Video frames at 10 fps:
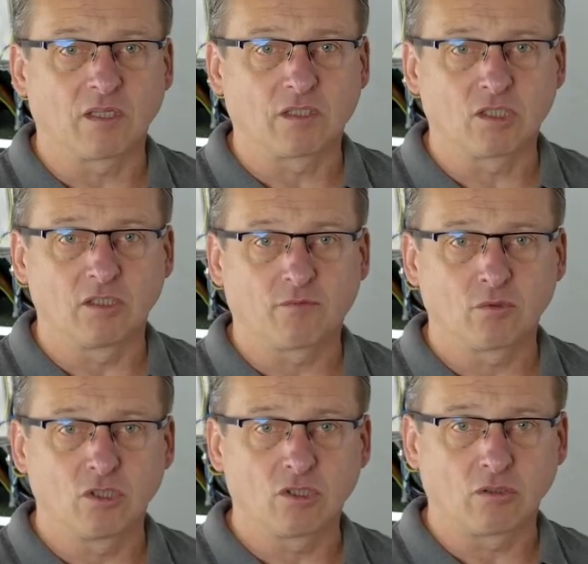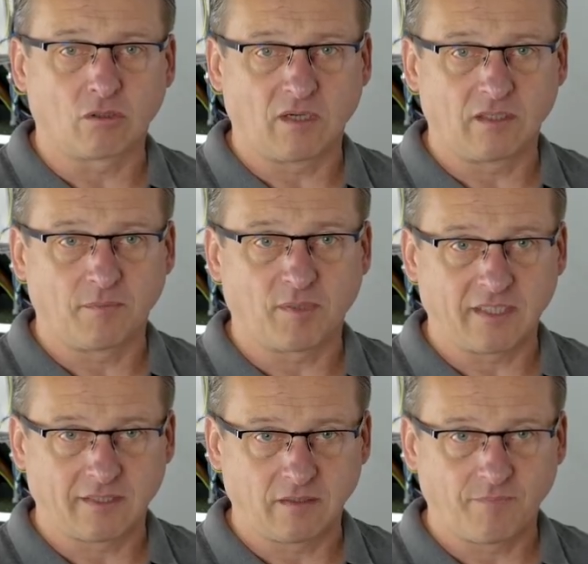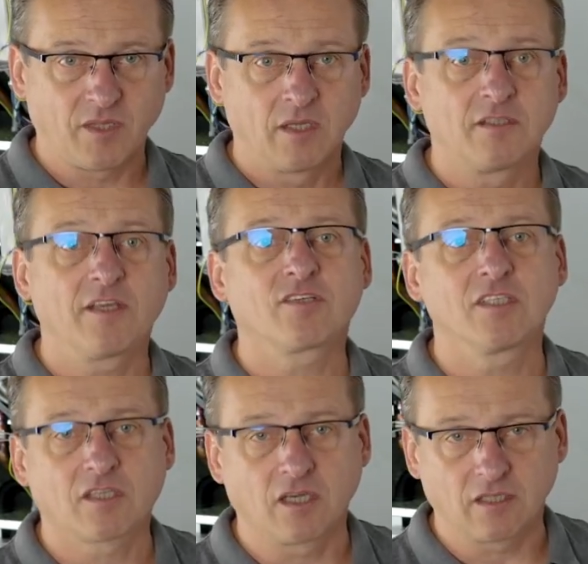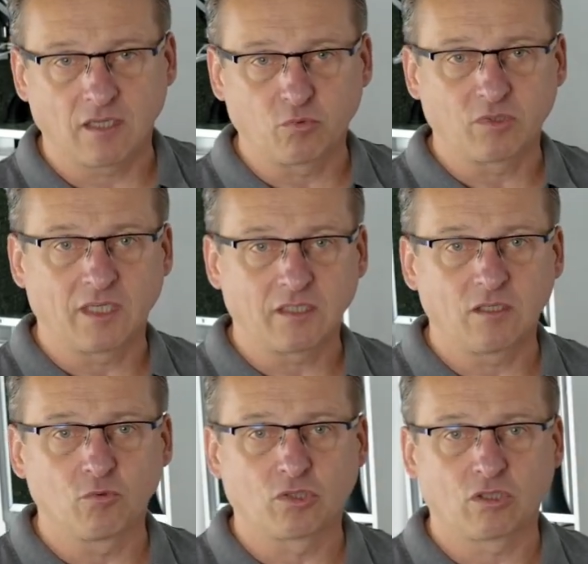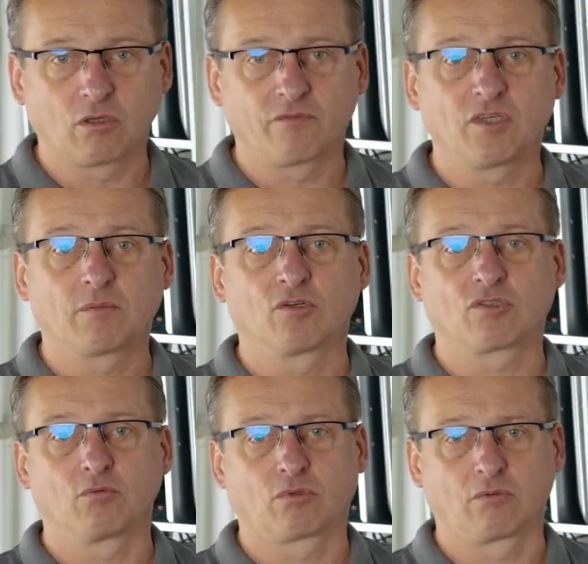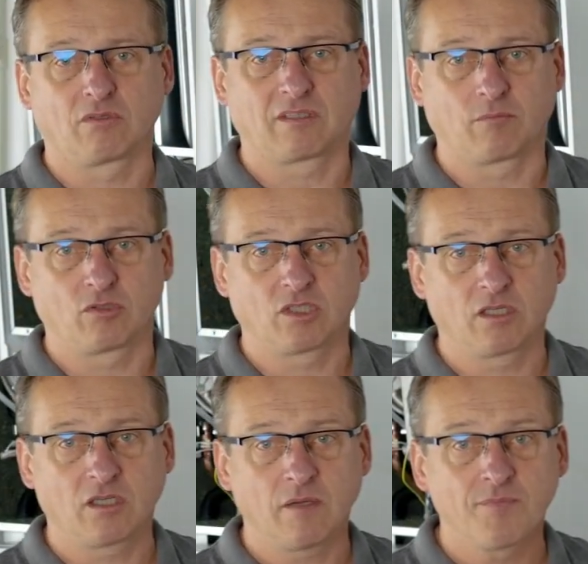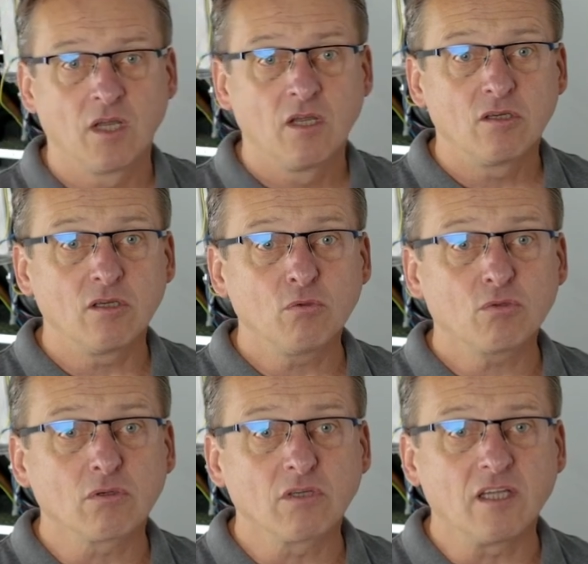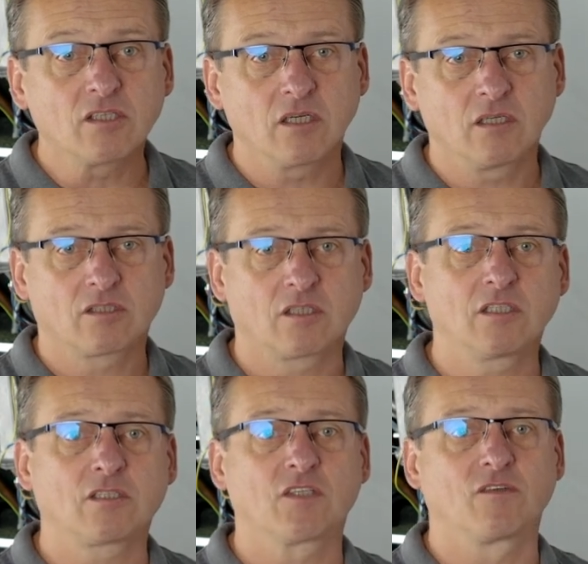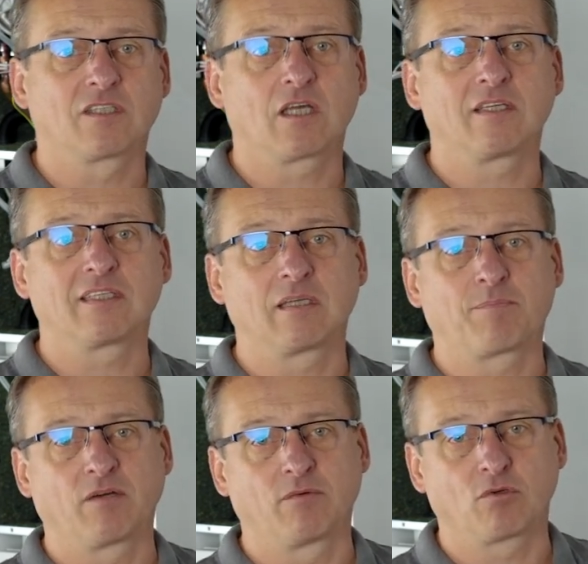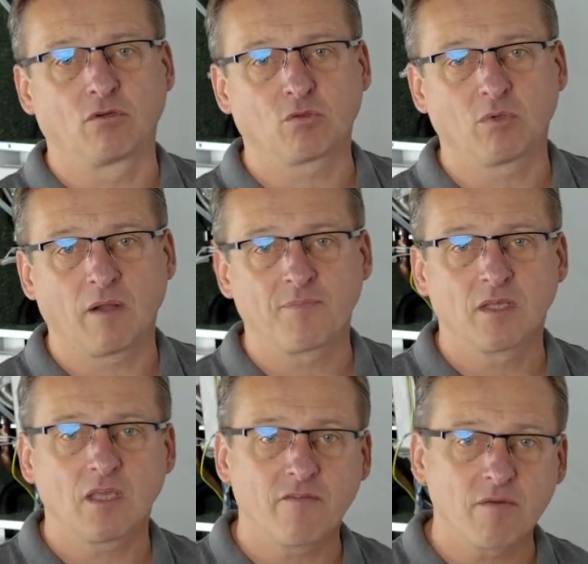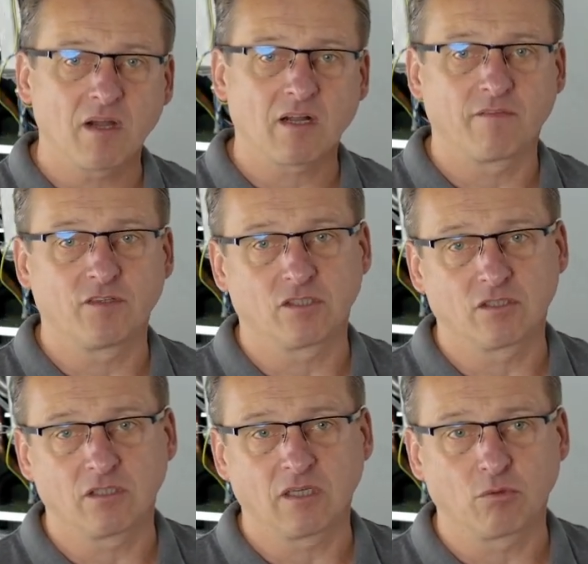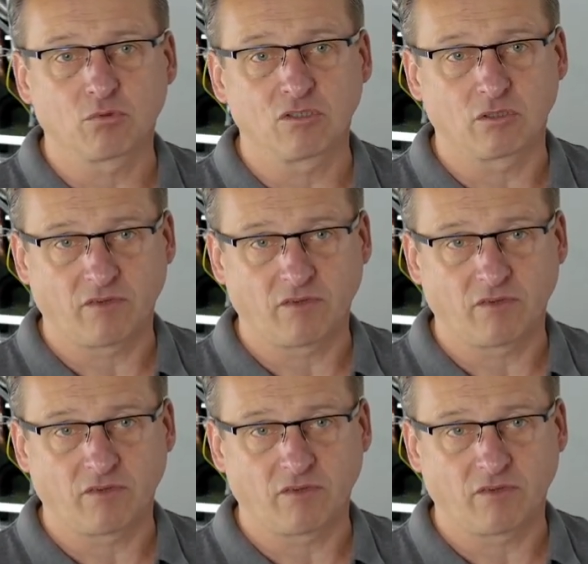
return to normal operation. However, not all malfunctions can be resolved by the user, and fixing them often involves repairing the boiler and requires a visit from